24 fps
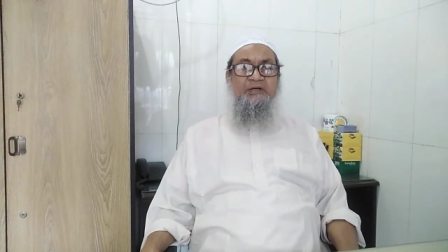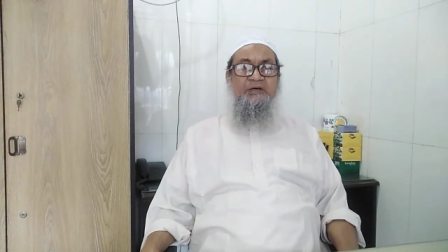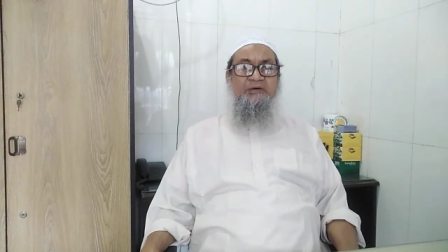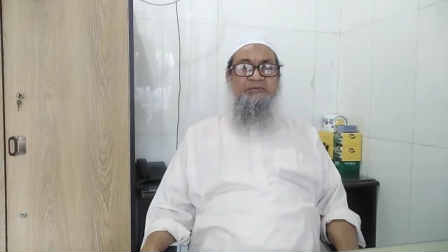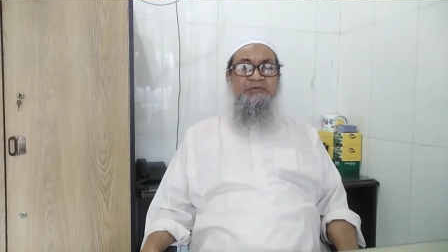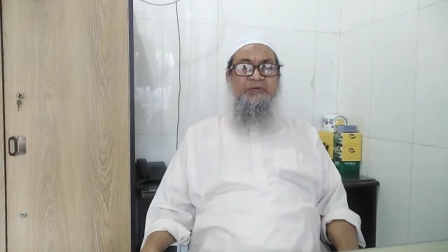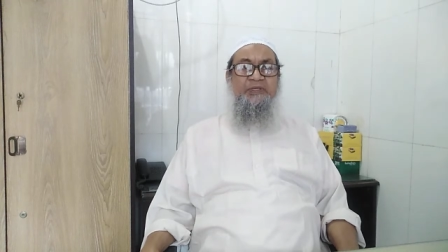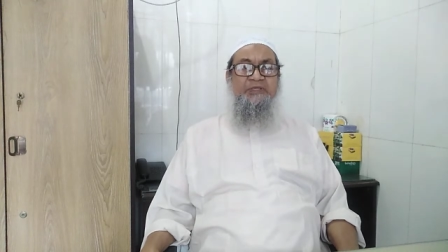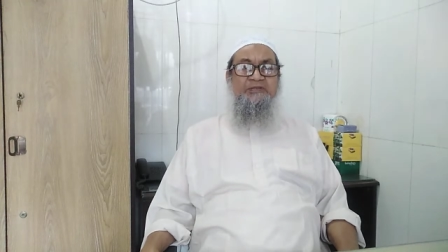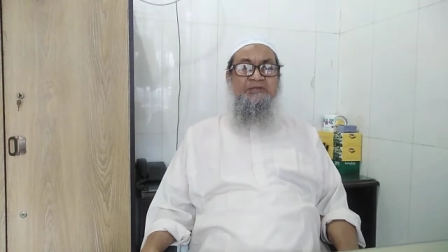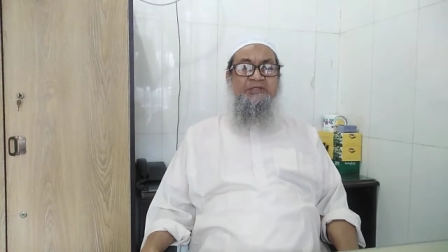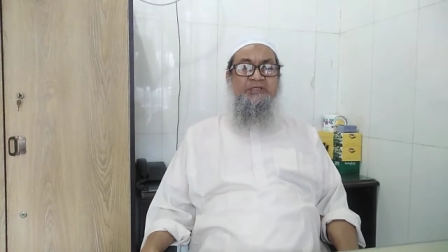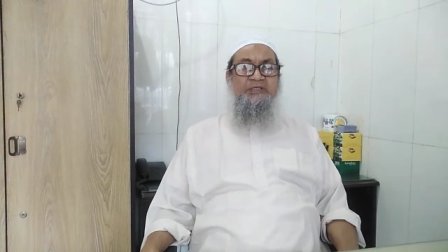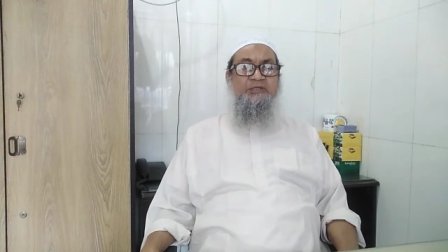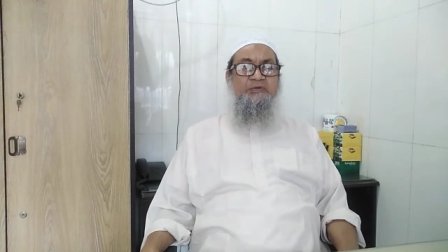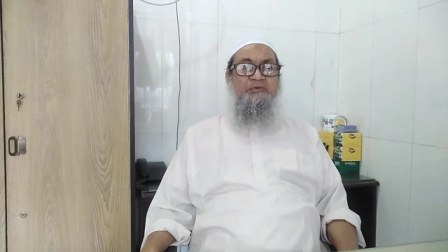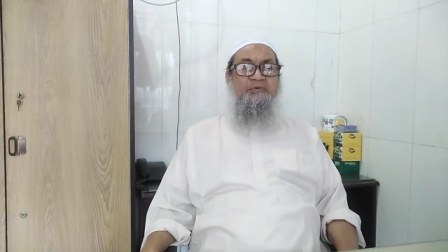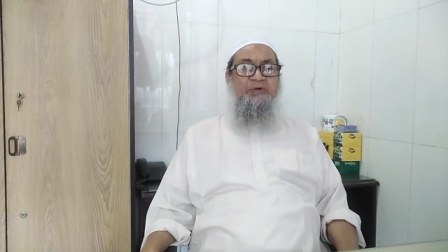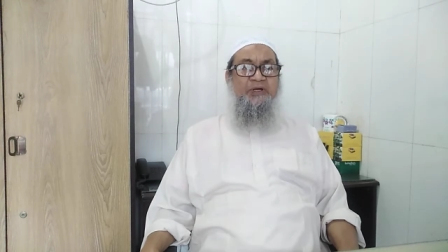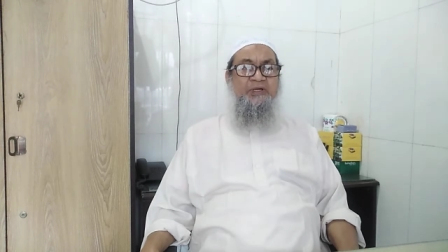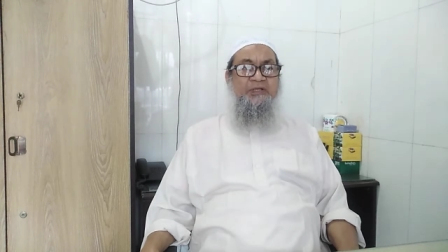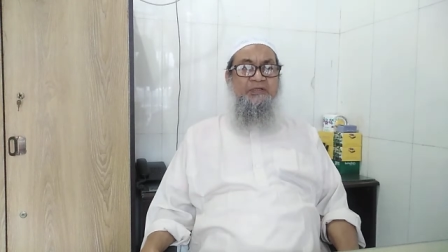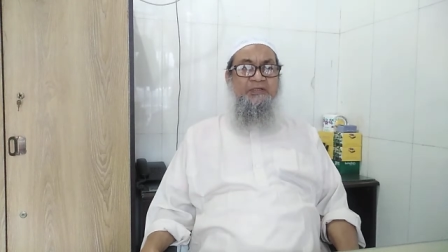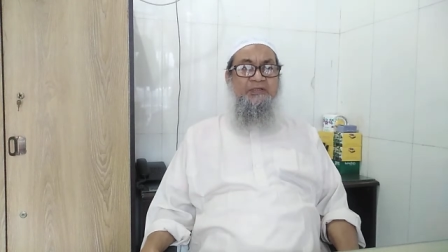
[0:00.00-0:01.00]
of angiotensin
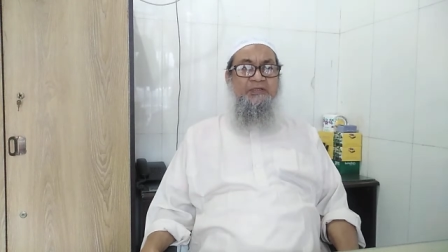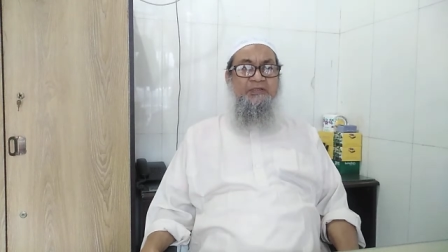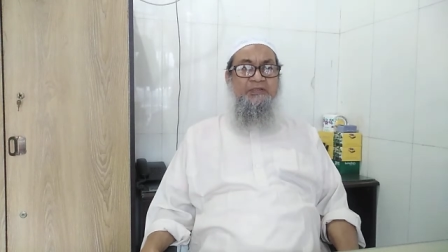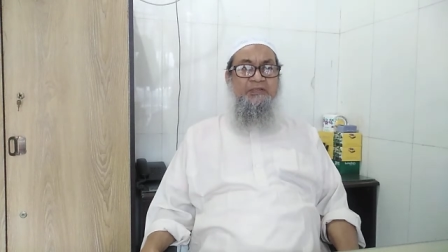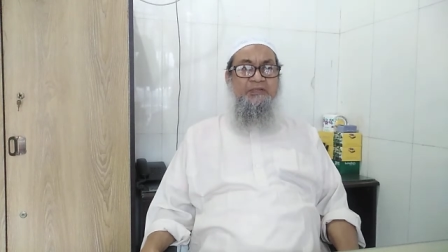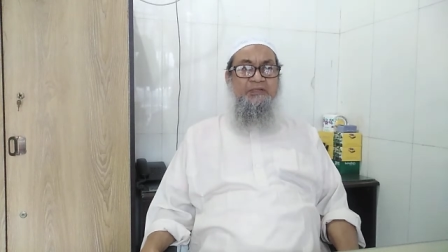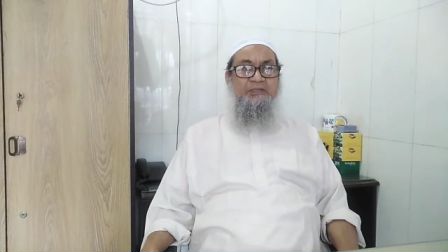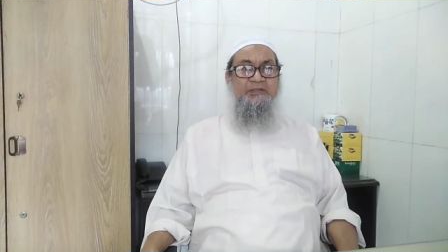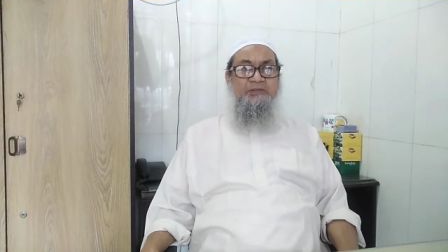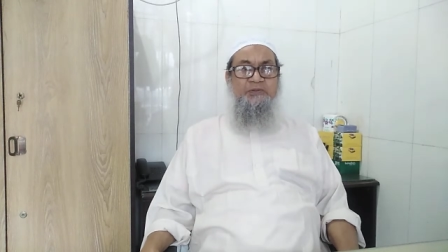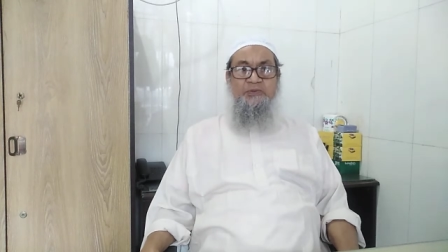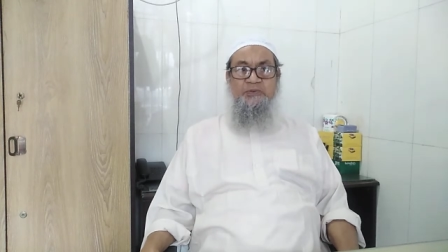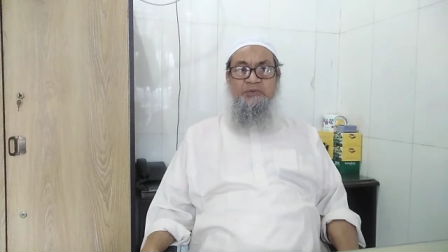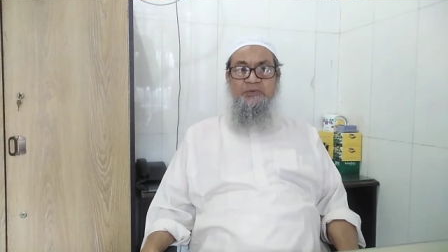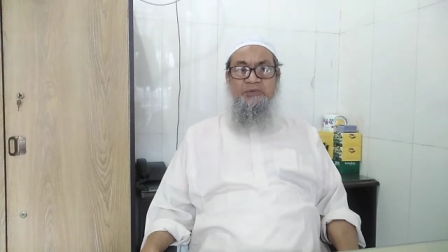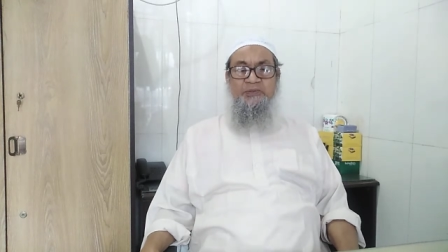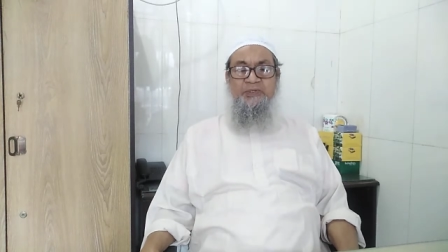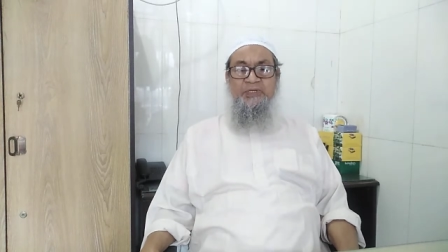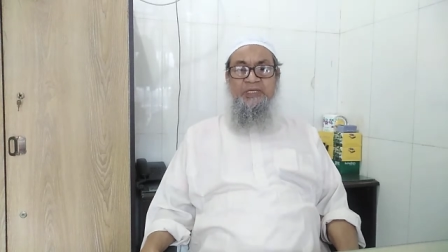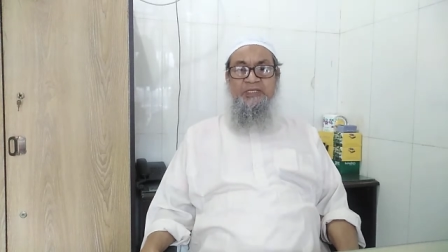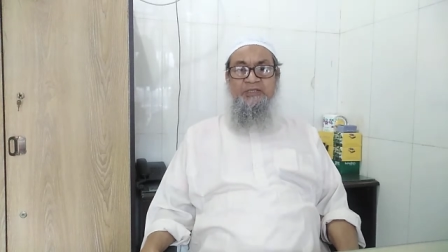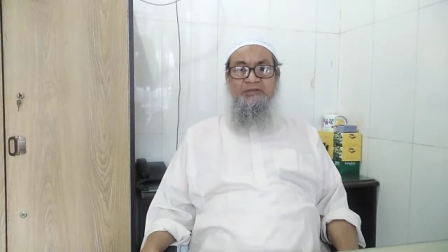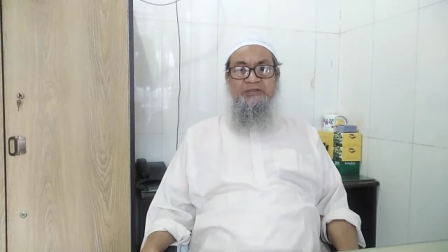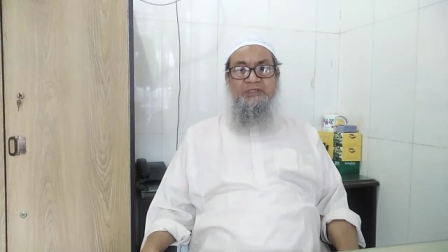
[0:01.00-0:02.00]
1 to
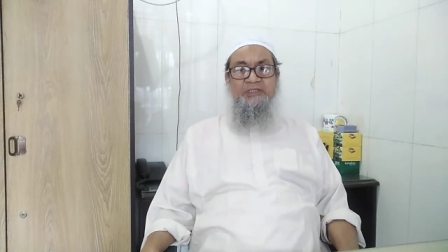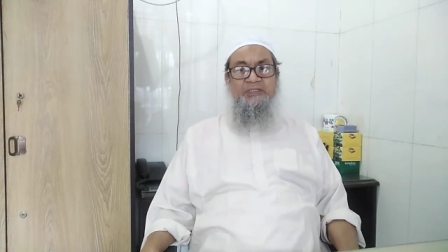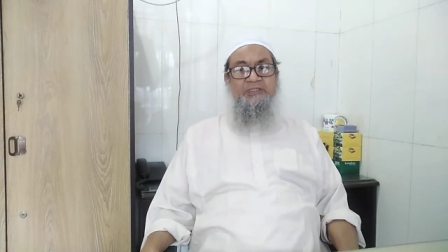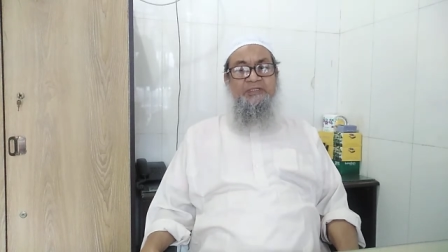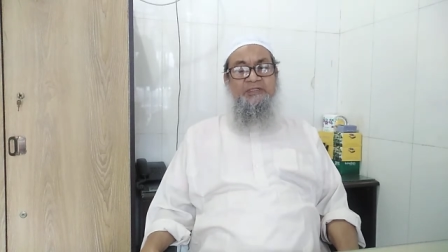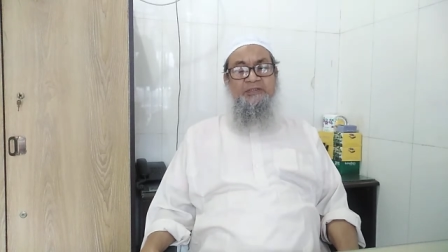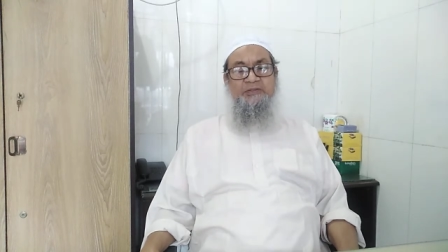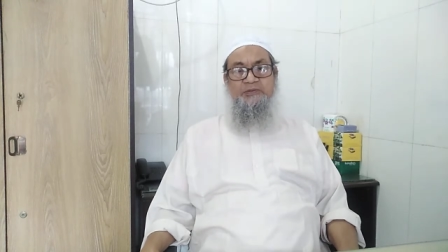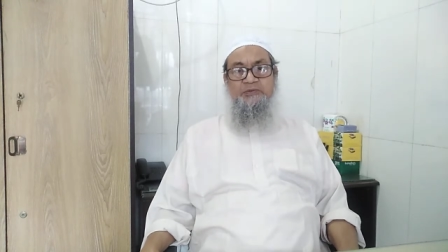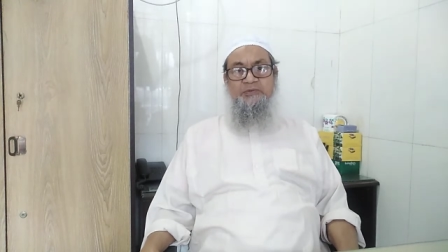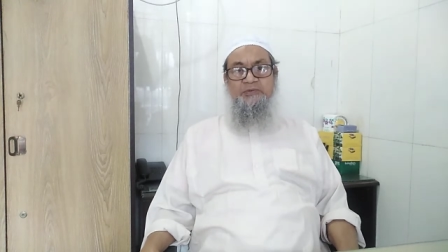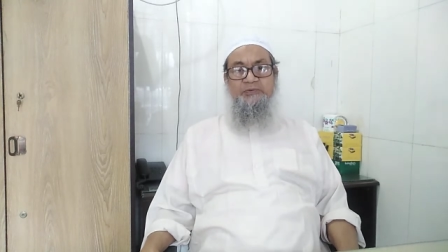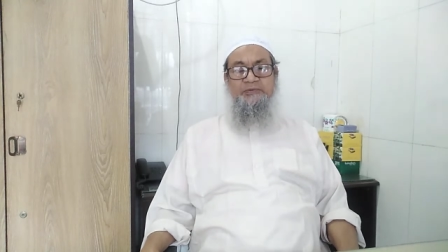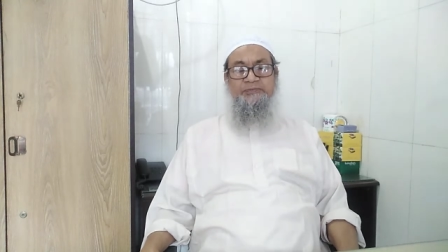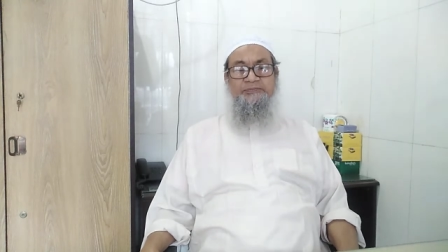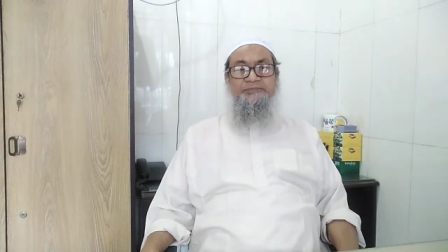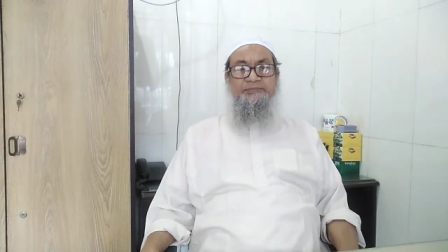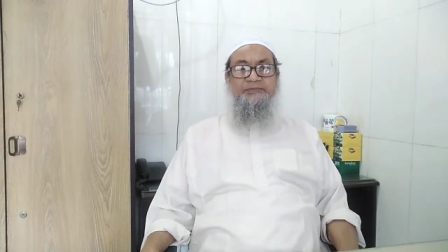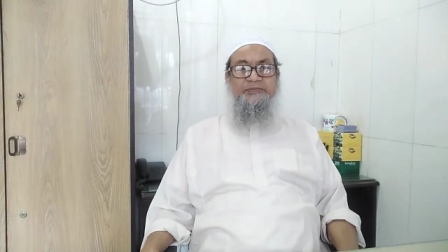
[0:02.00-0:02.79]
angiotensin 2.